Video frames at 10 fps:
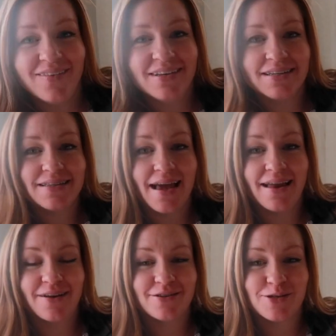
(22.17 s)
just had
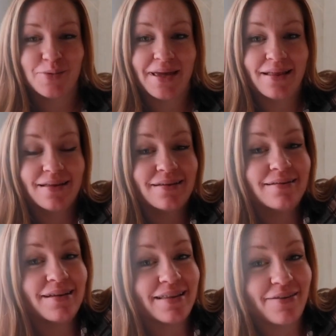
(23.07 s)
our sweet little
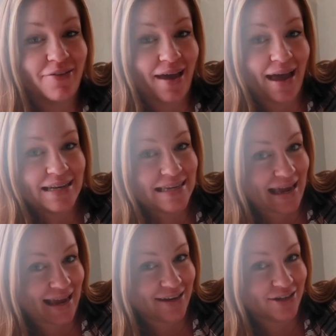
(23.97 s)
Olivia
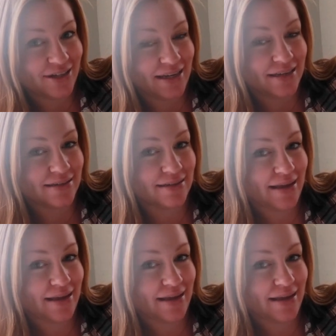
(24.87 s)
Haydee. She is